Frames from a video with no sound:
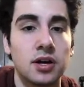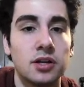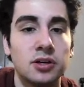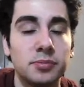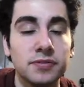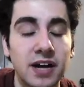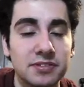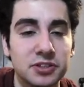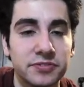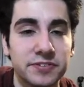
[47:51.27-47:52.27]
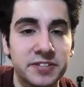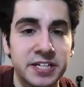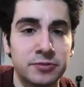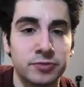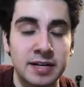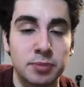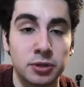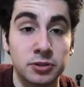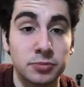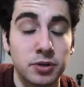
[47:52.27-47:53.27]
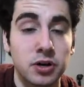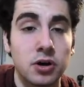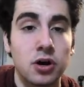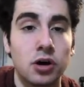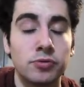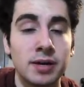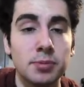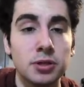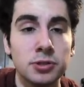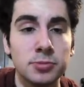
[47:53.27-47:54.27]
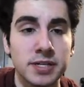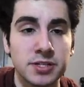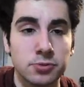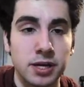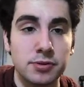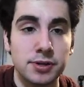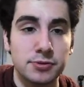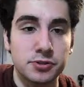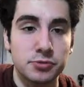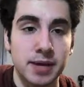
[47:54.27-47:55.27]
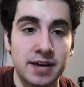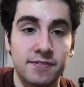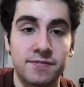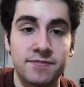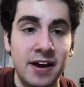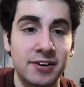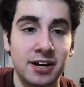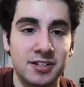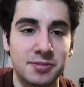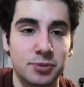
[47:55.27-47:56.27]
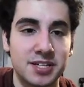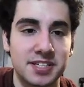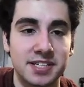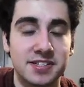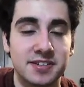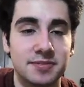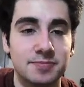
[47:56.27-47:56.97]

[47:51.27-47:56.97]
Number 515, rainbow loom. A rainbow loom is what you use to make very awesome bracelets.